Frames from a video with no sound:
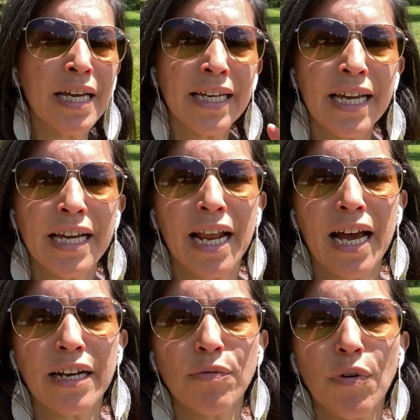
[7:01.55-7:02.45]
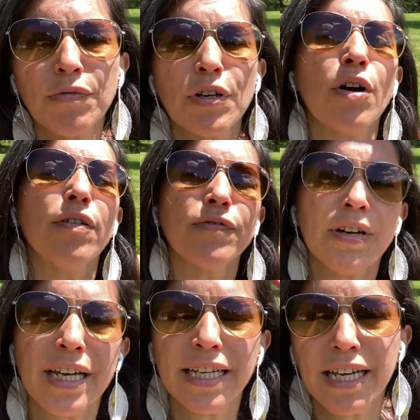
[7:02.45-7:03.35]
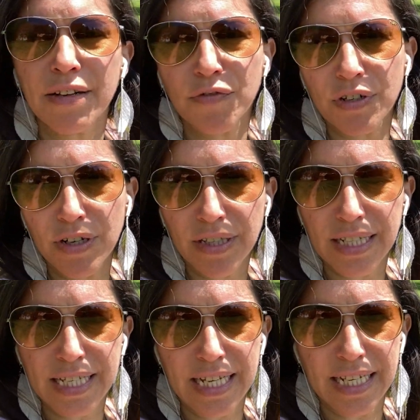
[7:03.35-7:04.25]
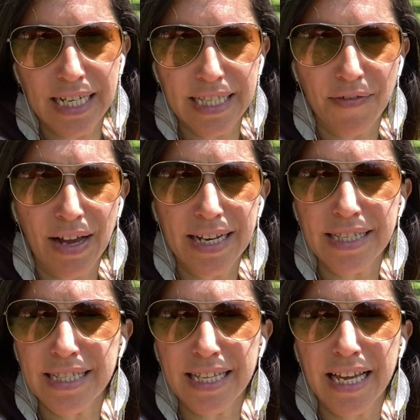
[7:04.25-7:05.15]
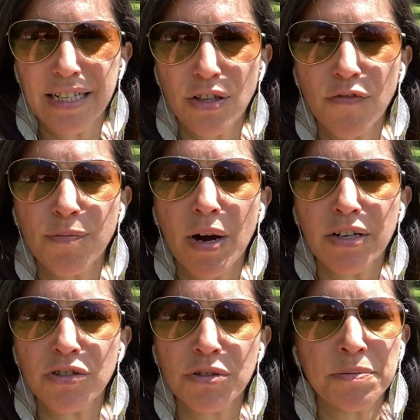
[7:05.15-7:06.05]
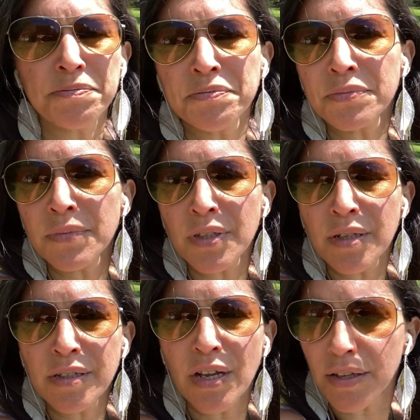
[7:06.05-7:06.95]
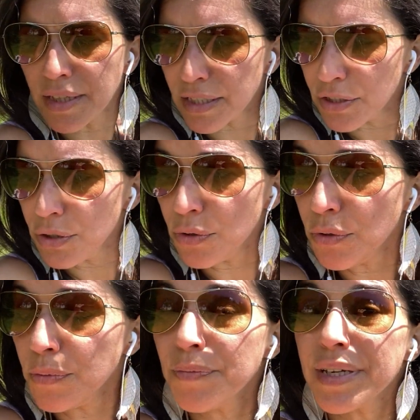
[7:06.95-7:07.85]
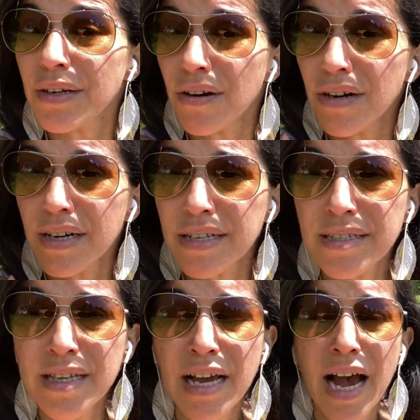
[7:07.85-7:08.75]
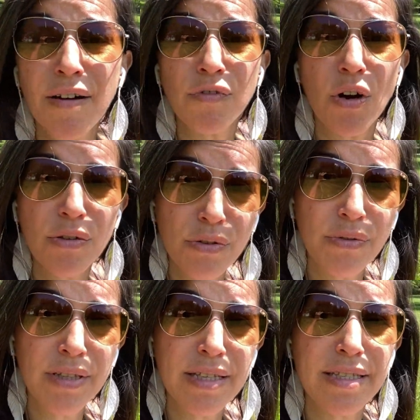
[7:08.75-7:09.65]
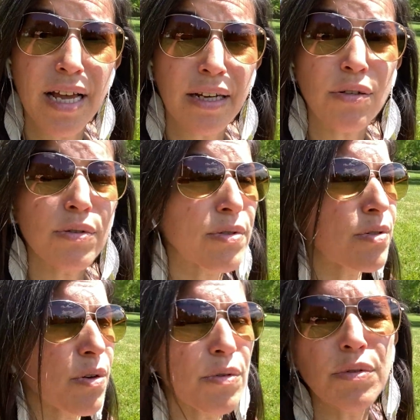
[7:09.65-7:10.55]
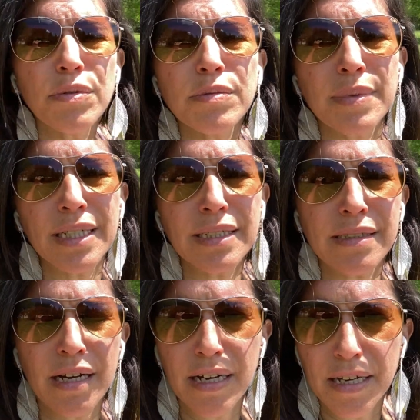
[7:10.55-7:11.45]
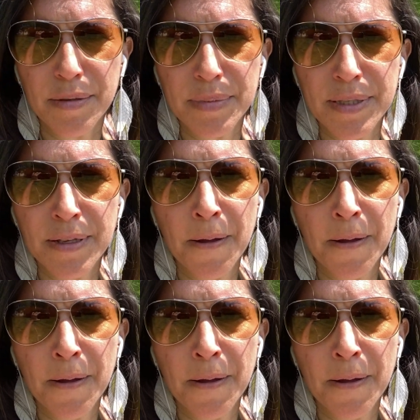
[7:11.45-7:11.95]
Again, I had it one week off and again for another 10 days. I've had it since the end of March. Nothing new because I've gone through this cycle so many times.